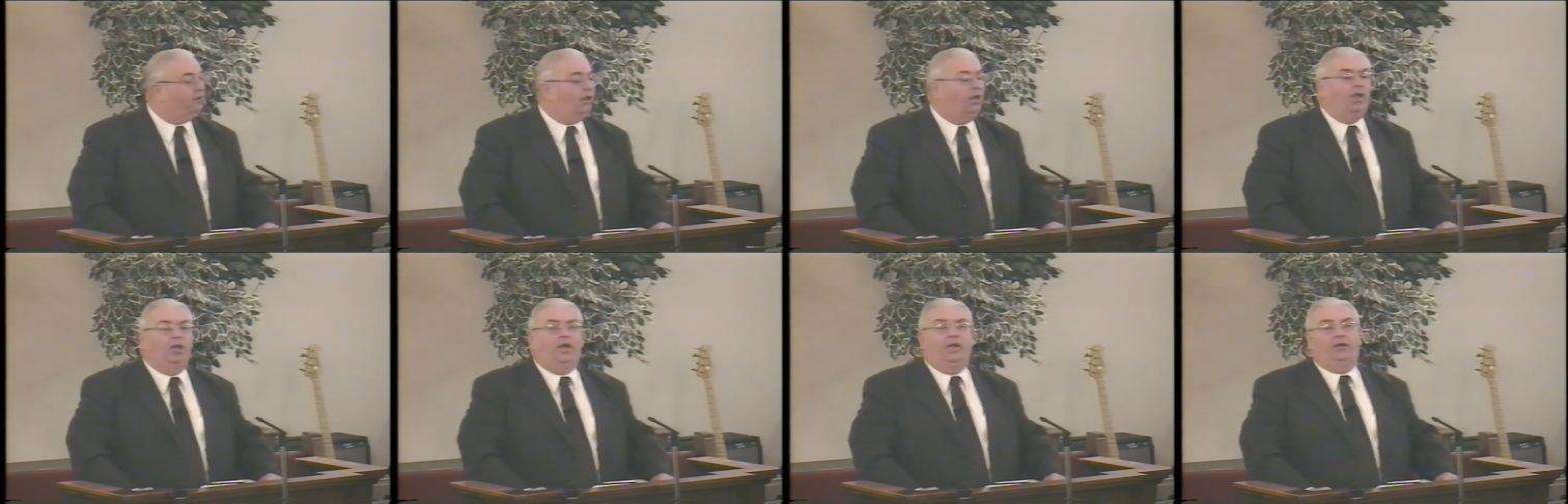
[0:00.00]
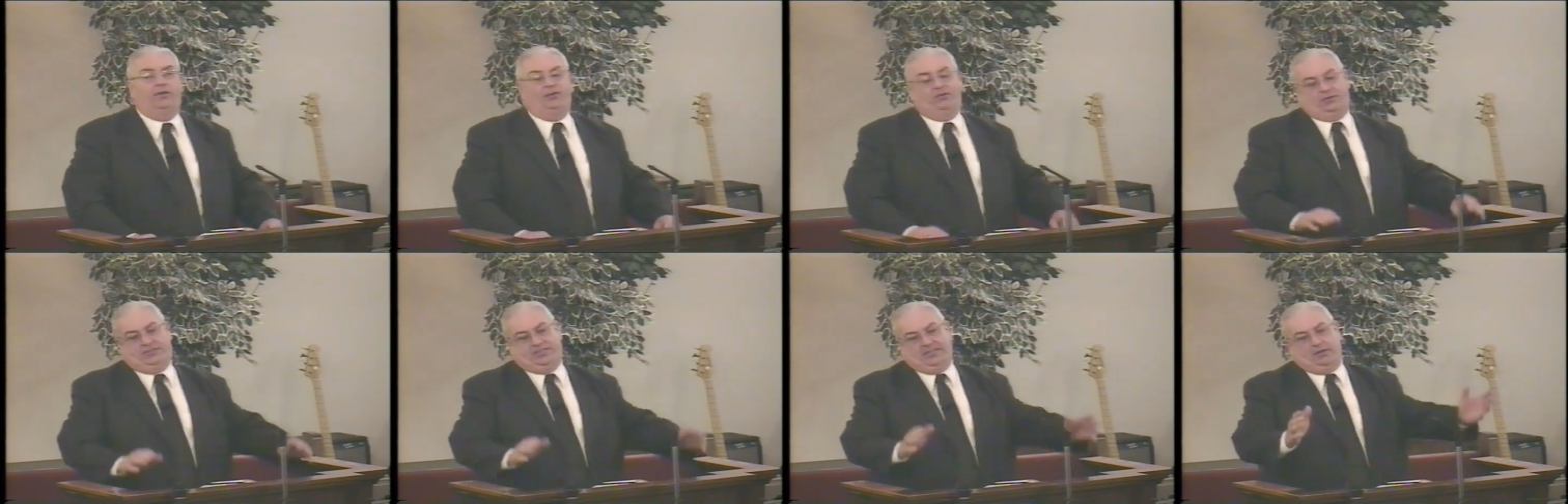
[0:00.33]
right.
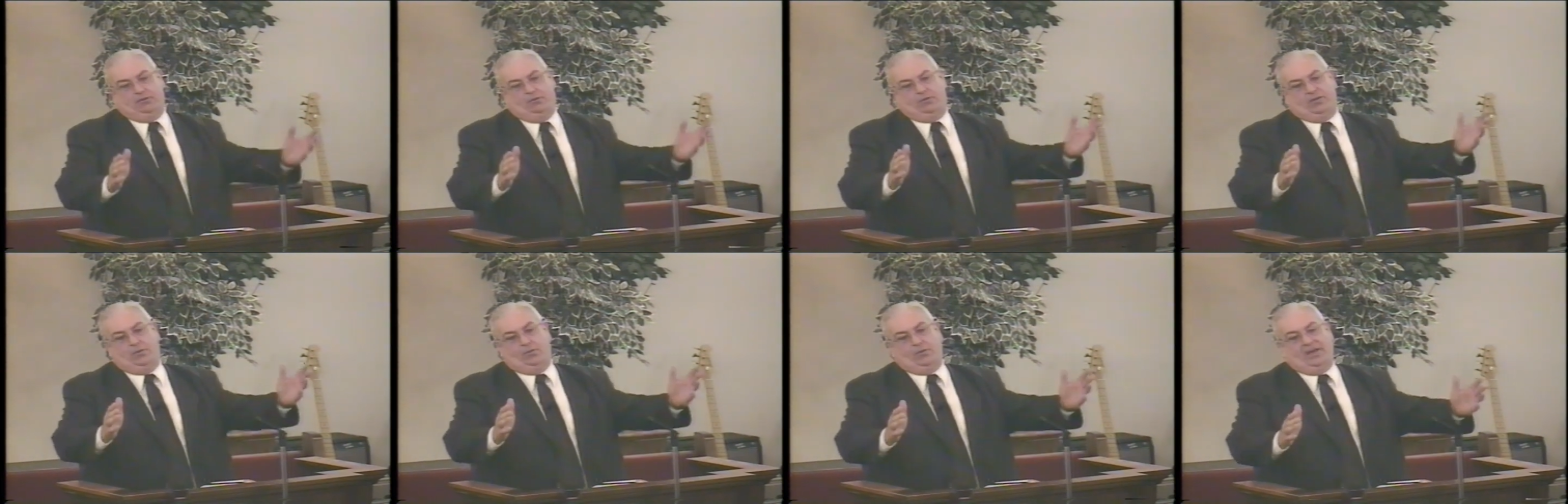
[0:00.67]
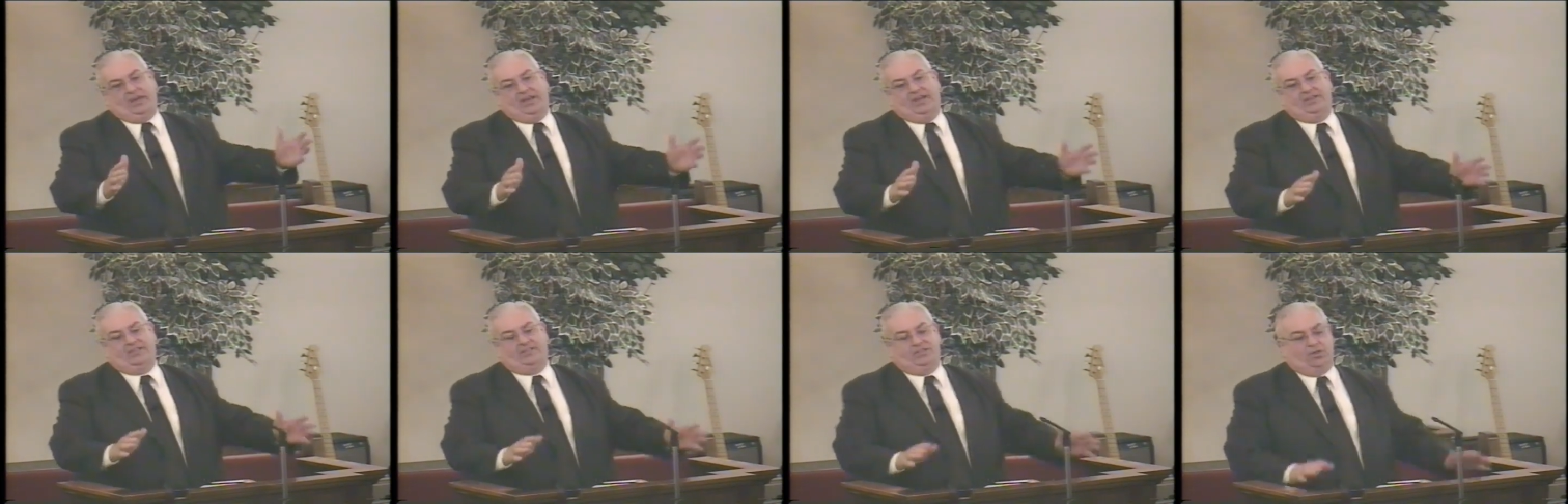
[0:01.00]
You say when the
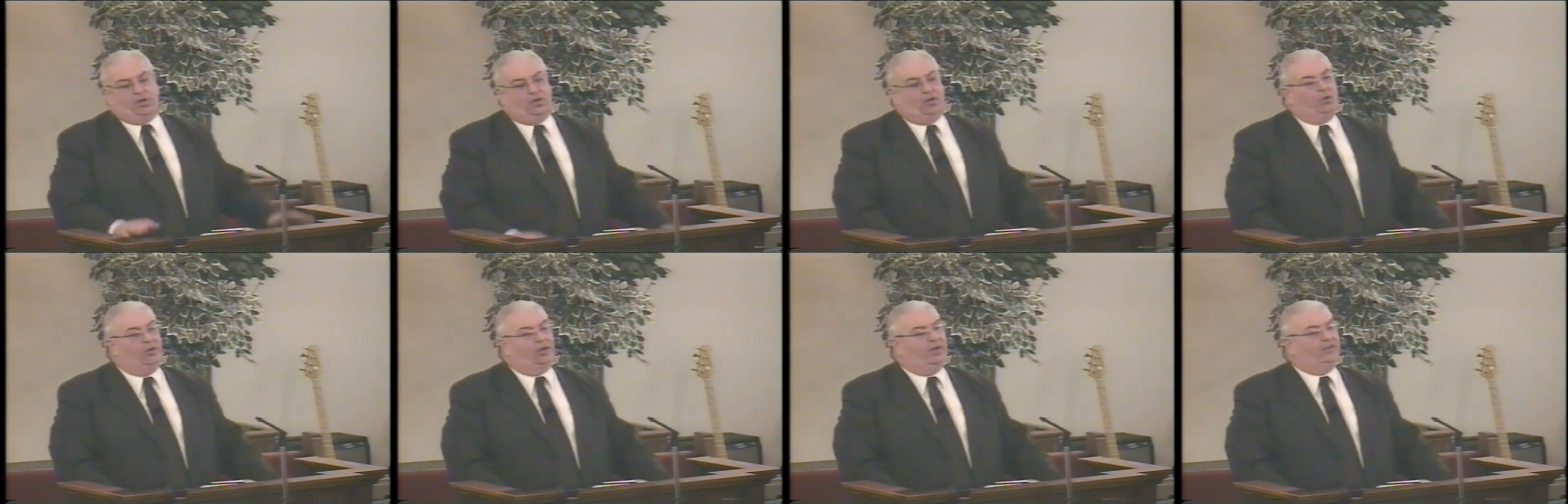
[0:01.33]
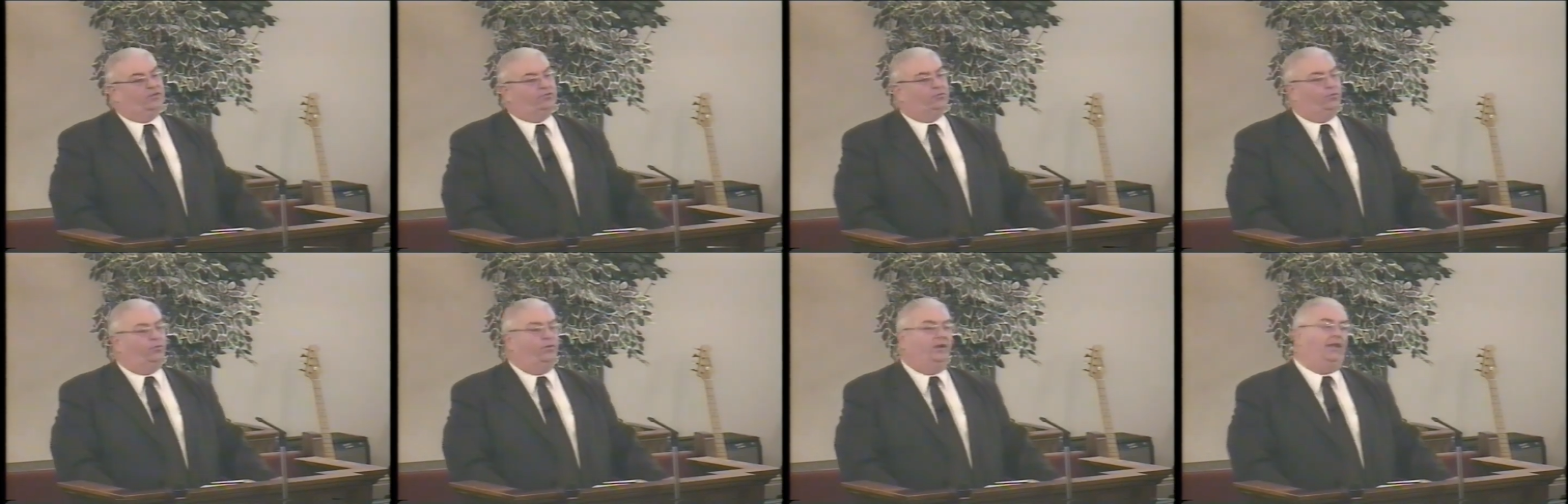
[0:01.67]
way gets no,
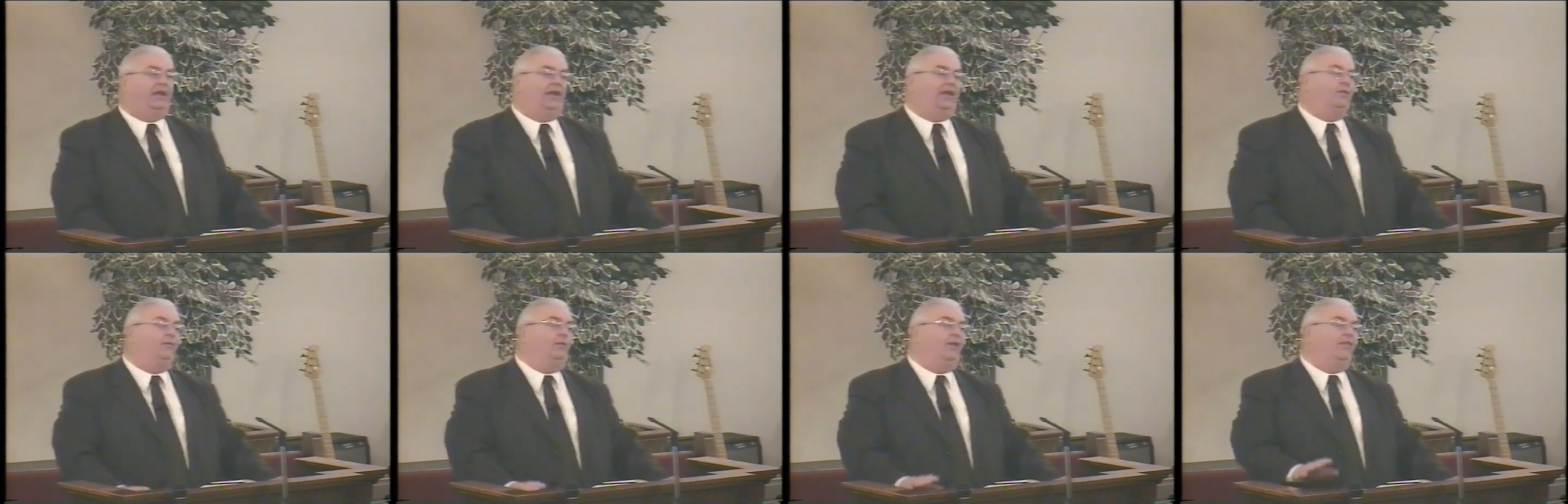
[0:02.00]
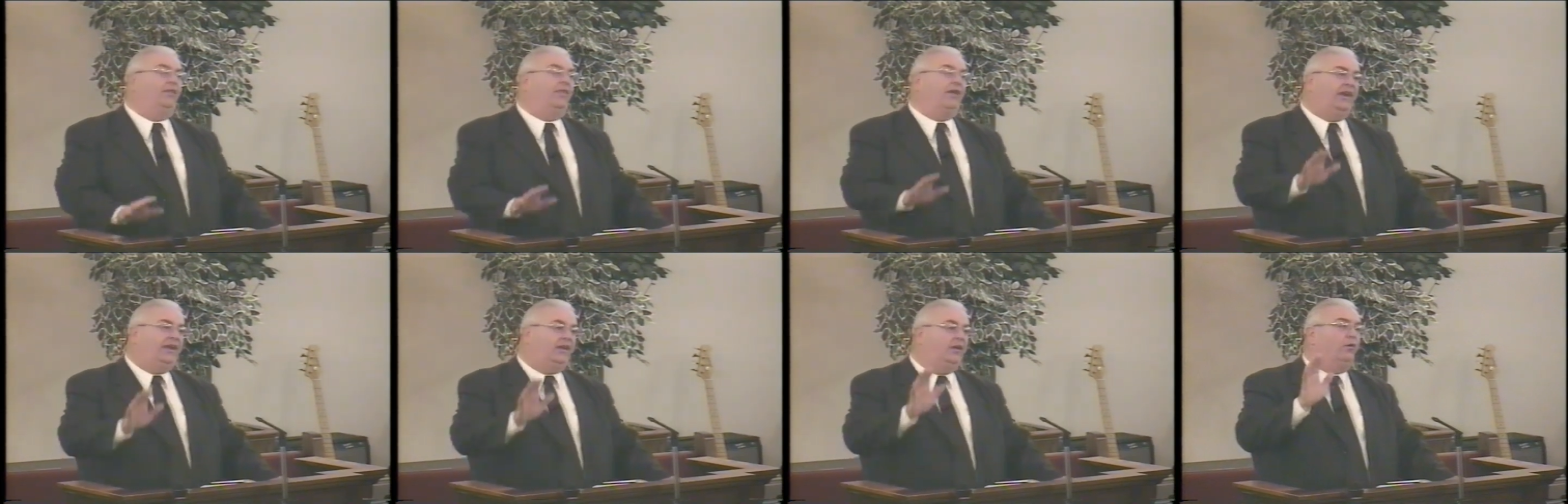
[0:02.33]
it's really when
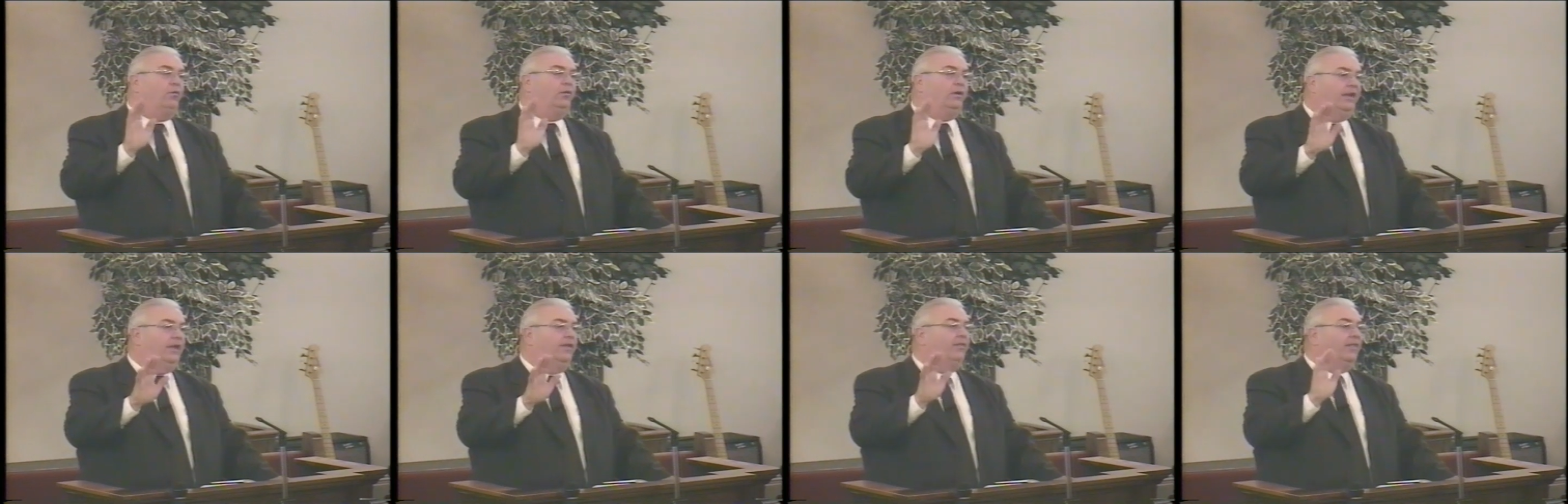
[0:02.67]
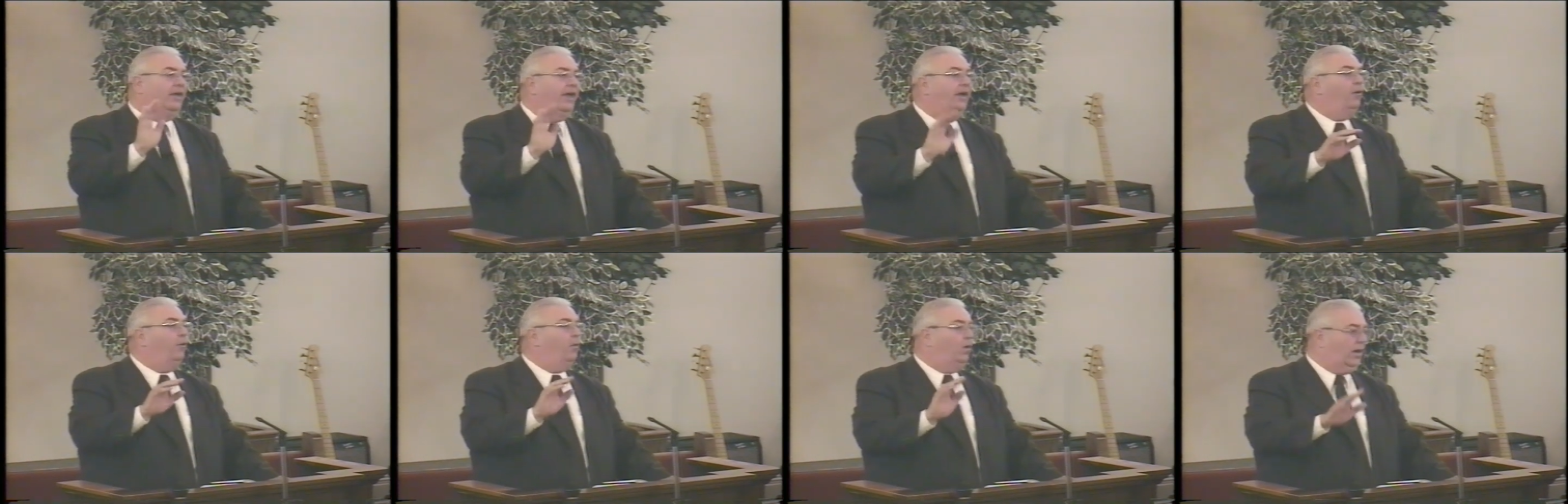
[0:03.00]
they don't get
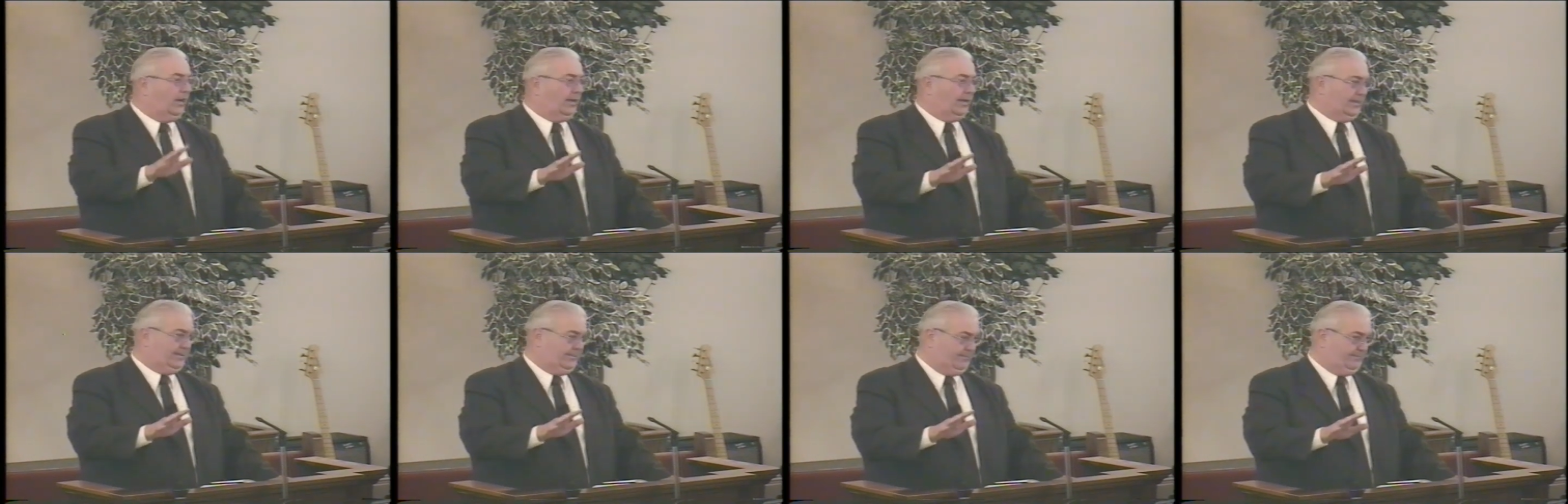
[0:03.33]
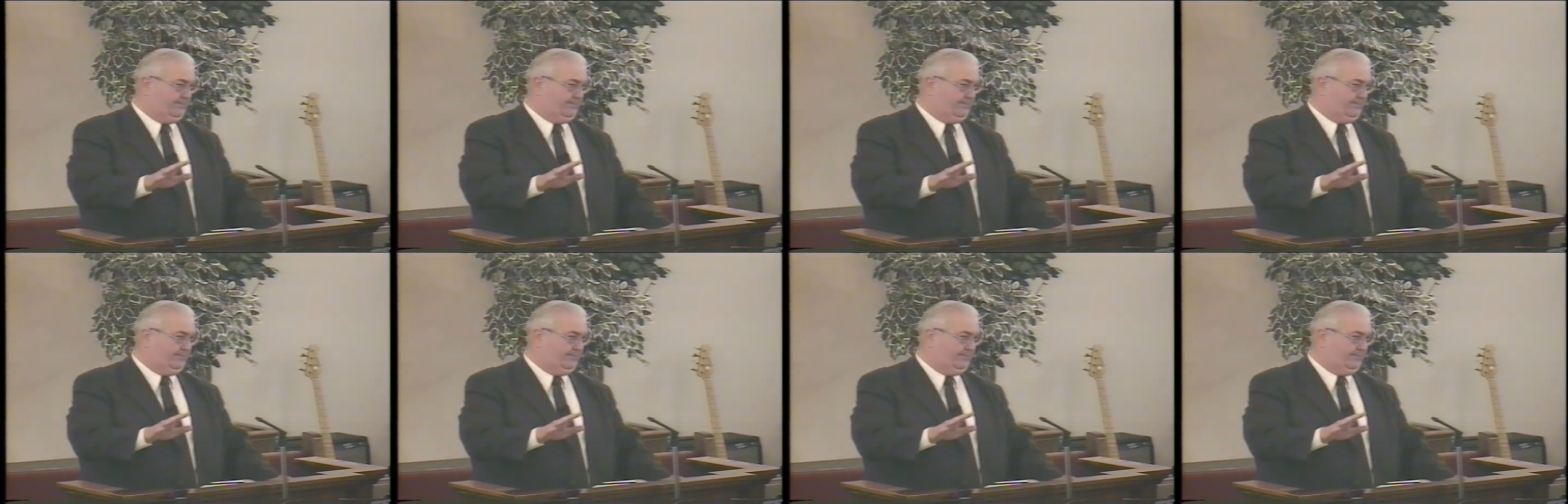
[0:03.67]
their way.